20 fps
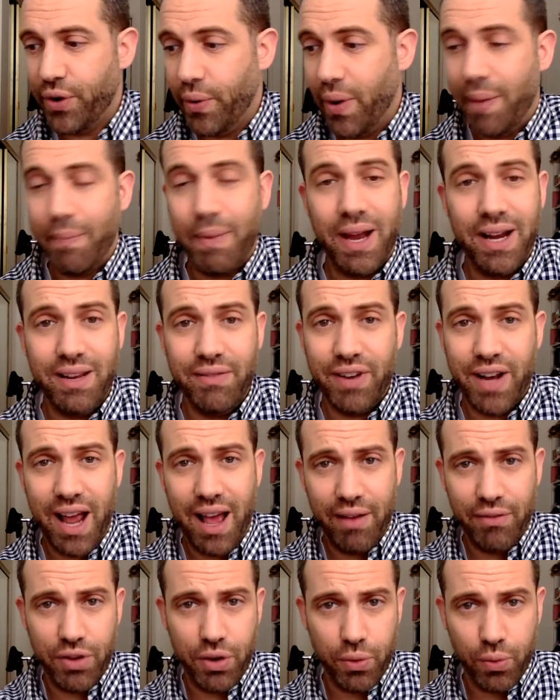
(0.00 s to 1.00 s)
I might even
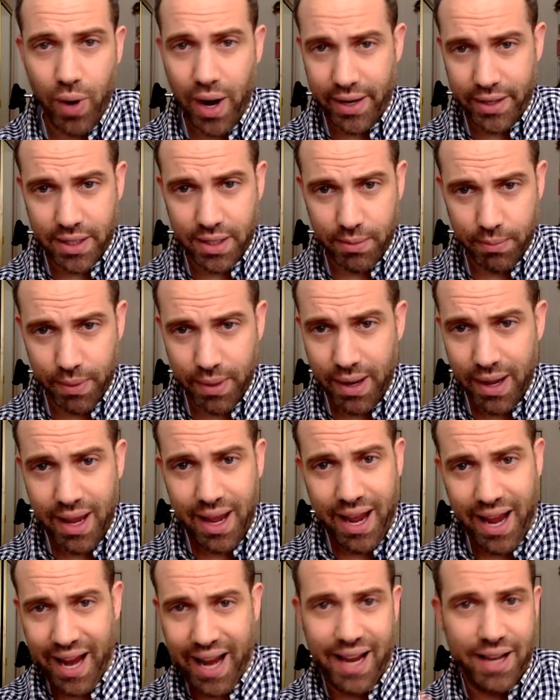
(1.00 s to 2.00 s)
have you write some
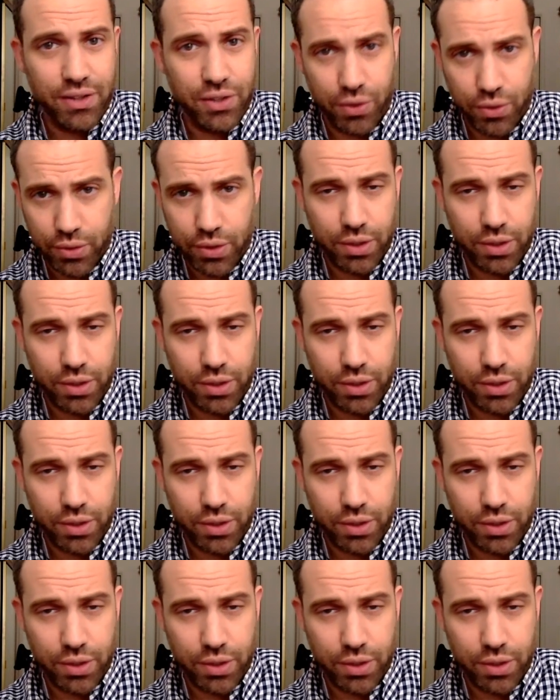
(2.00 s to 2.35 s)
answers.